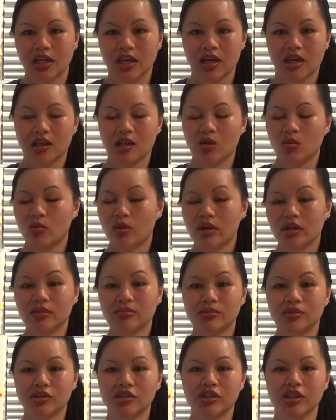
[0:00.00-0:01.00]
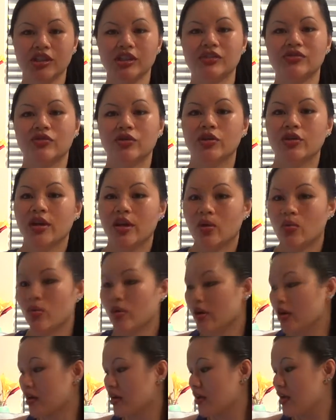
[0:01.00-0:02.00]
Hello, welcome to Jenny's Food
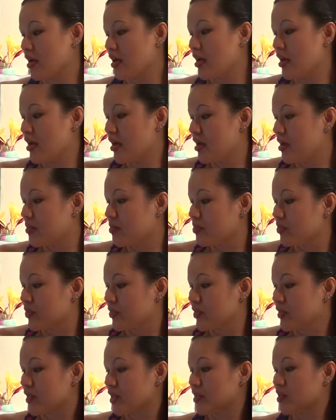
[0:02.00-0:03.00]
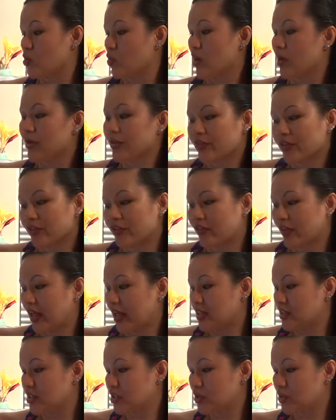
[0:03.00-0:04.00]
Network. There's a wonderful
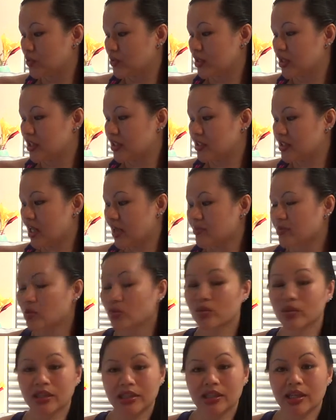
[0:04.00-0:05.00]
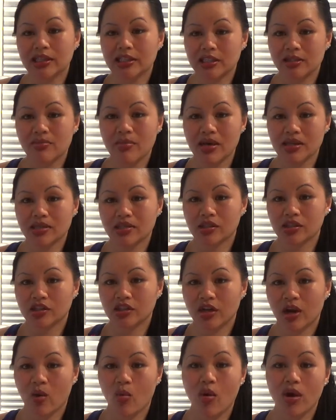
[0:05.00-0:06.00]
fan who had typed a really nice
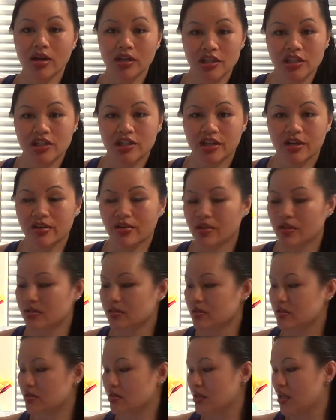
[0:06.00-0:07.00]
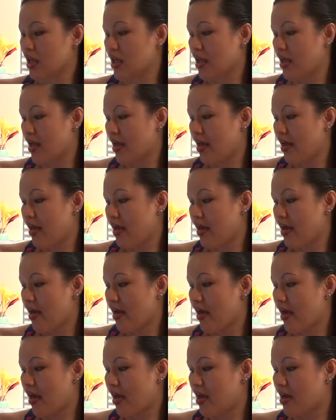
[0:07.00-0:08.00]
message and I wanted to share this.
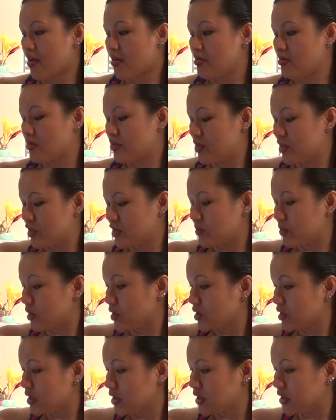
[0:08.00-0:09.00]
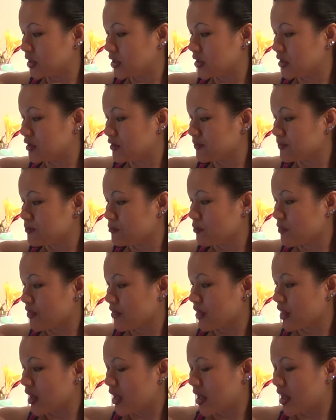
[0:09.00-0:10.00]
And this person
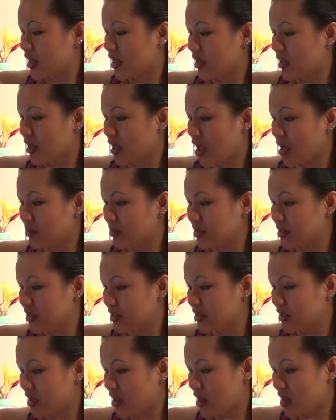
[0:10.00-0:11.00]
had commented